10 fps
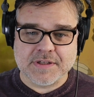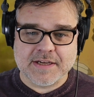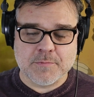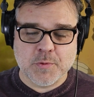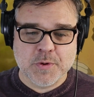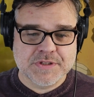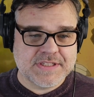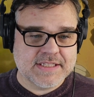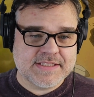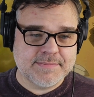Like,
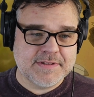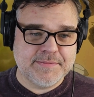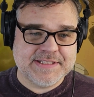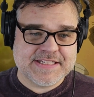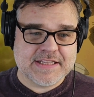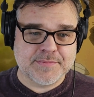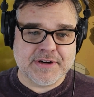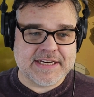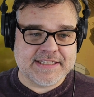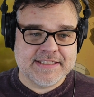war's not something to be
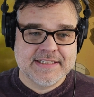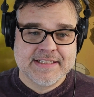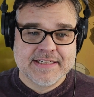celebrated.